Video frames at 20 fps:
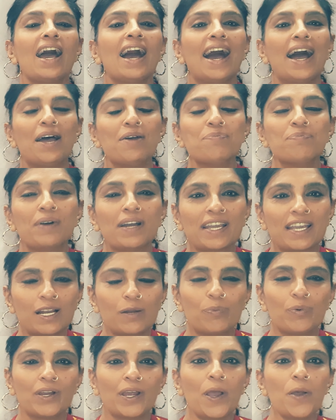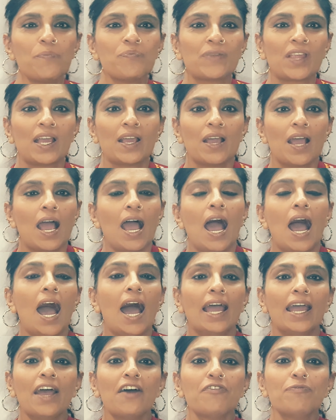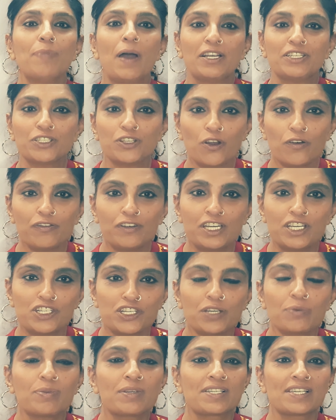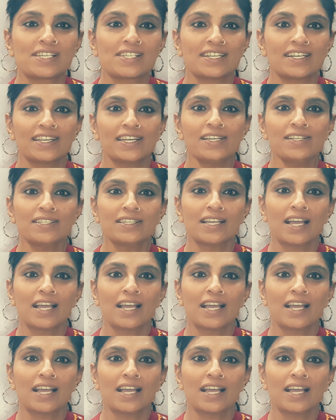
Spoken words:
Hi, I'm Pankil Priya. I have passion of teaching business studies.